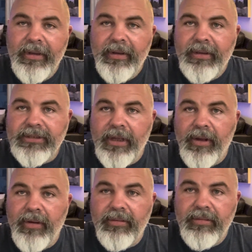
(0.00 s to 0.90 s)

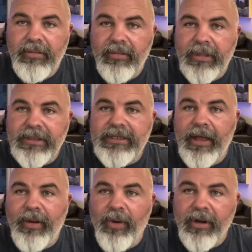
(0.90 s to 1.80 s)
So let's see how
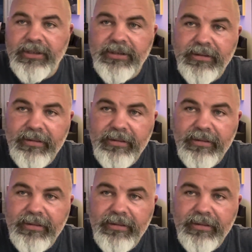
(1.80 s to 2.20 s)
that works.